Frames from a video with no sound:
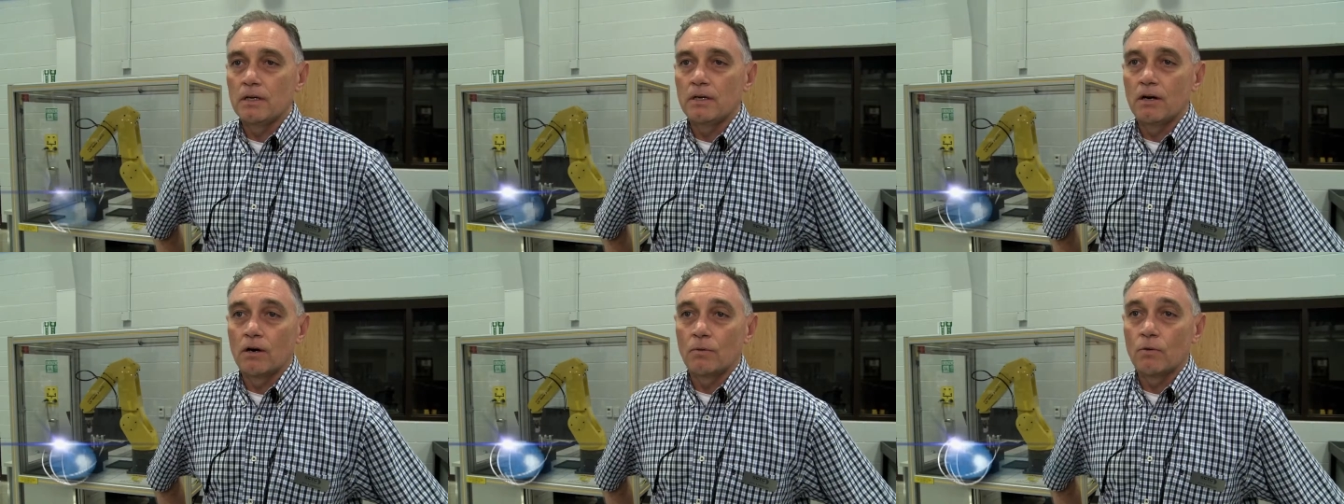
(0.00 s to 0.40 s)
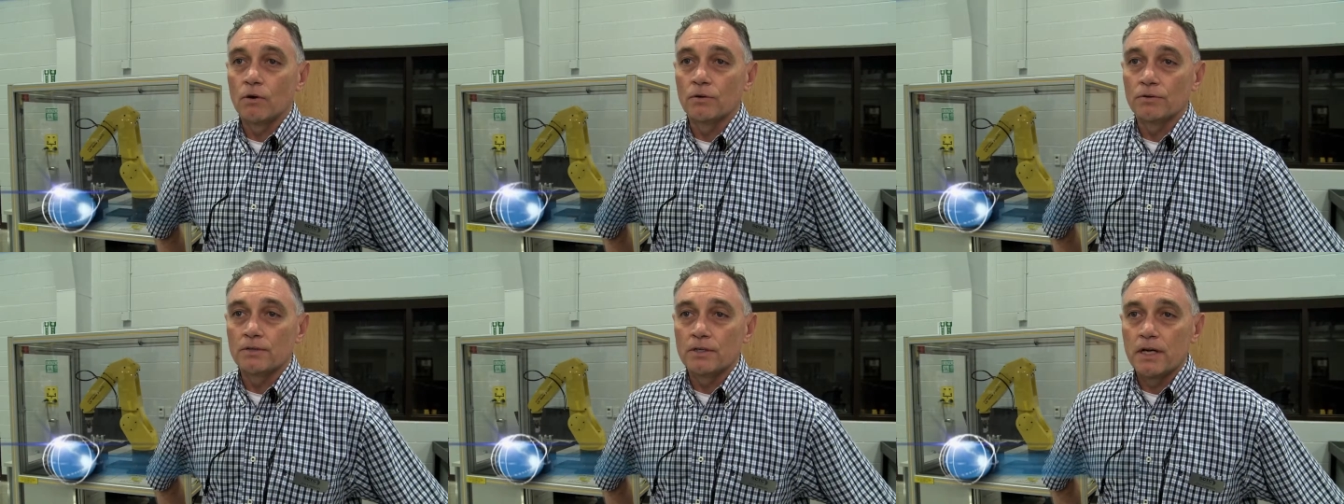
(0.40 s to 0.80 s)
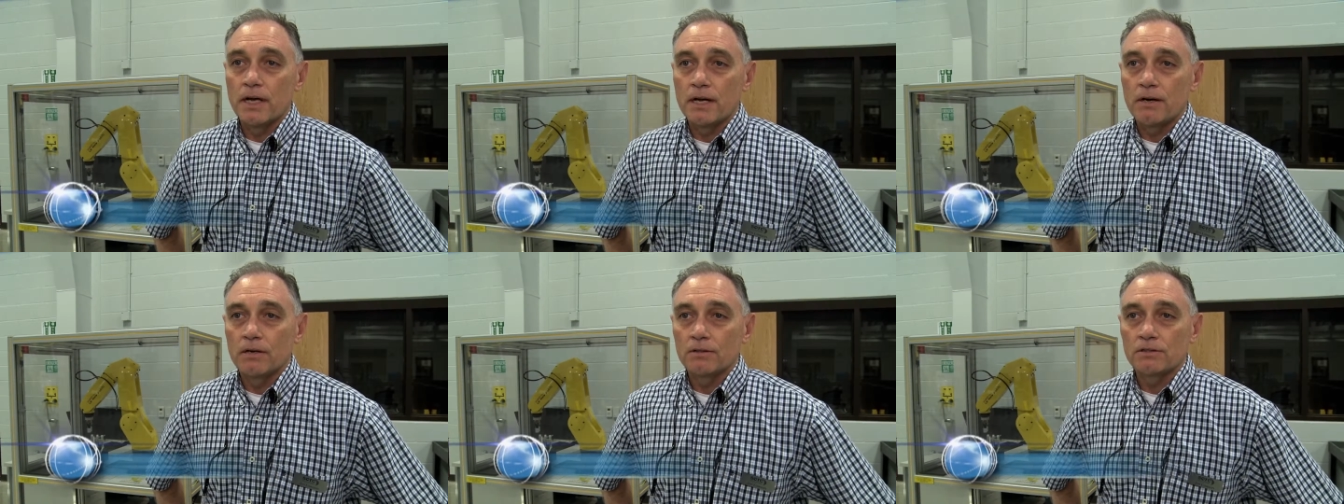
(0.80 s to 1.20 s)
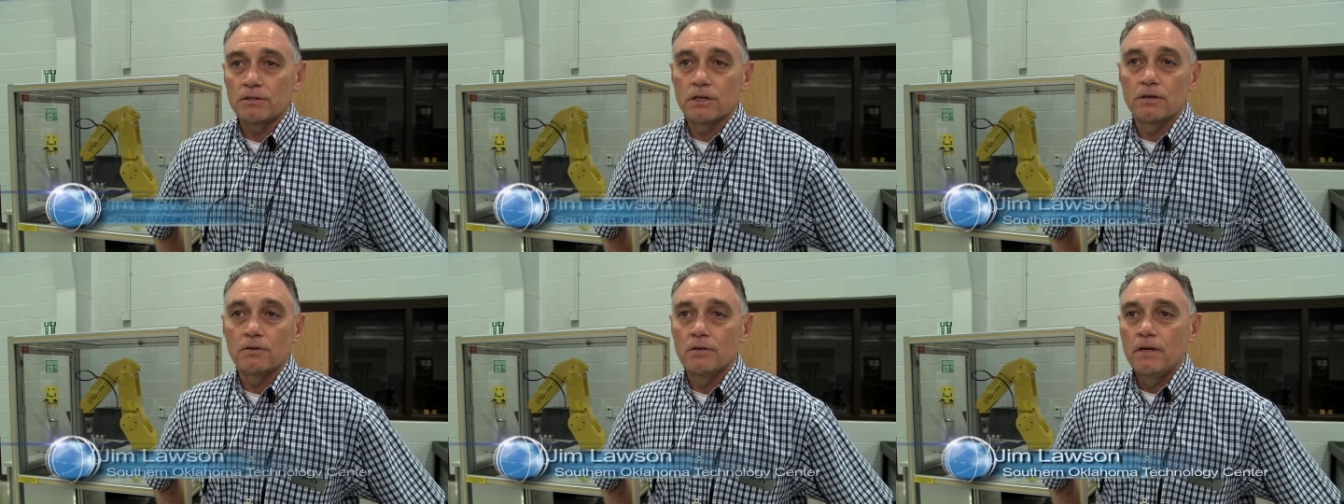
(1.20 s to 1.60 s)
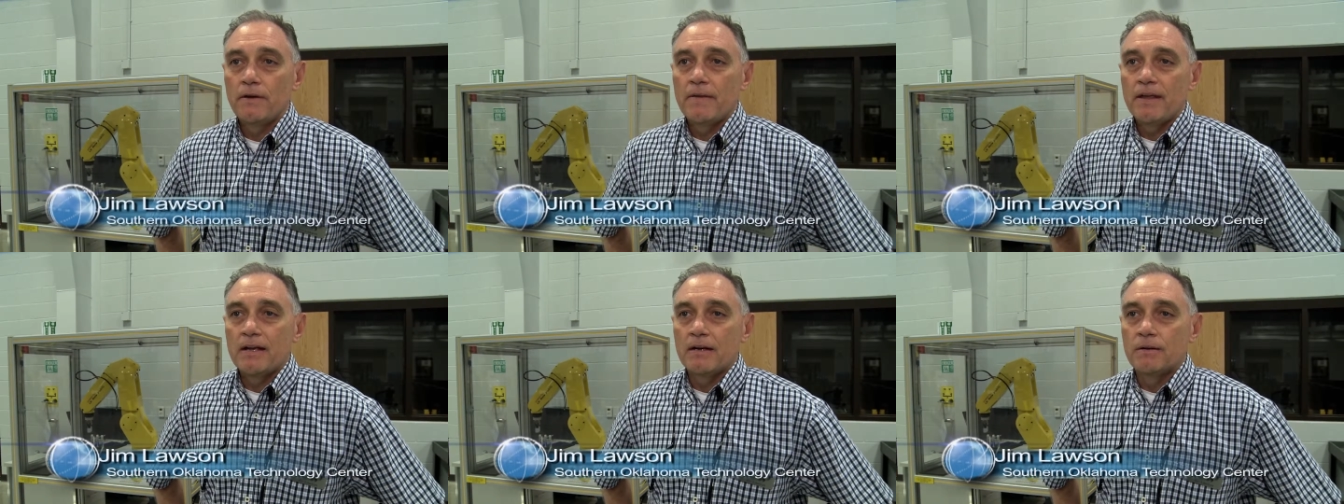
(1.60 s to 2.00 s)
In our world today also,
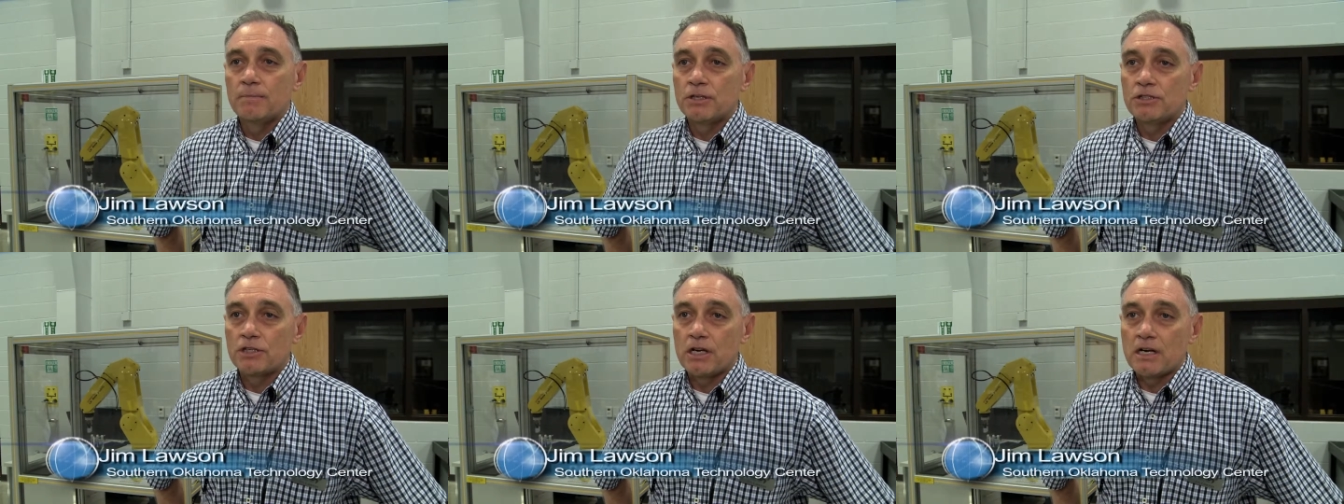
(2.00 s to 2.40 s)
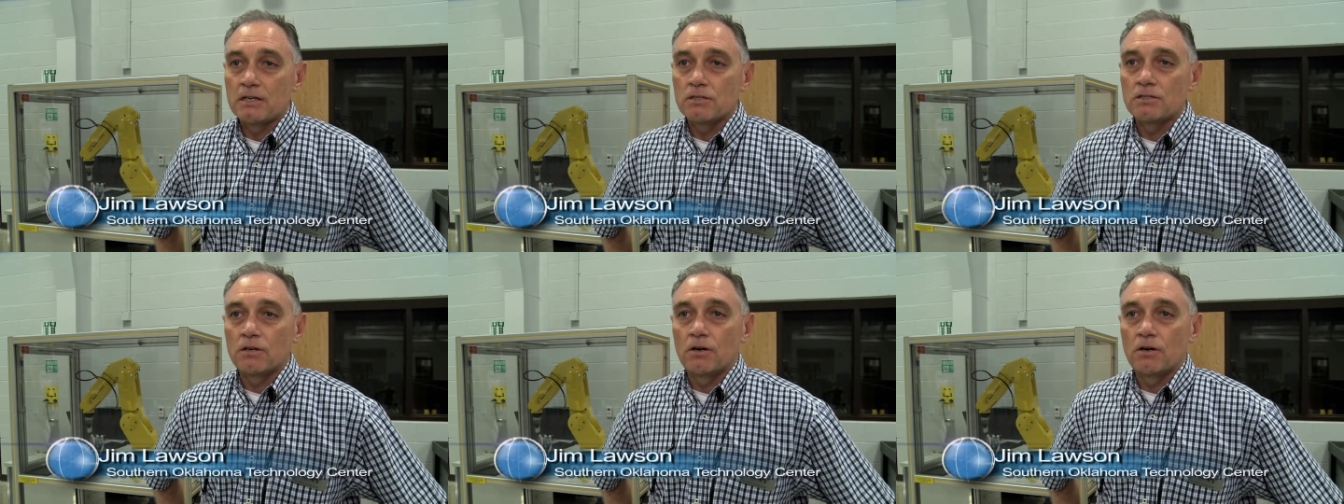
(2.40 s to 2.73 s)
machines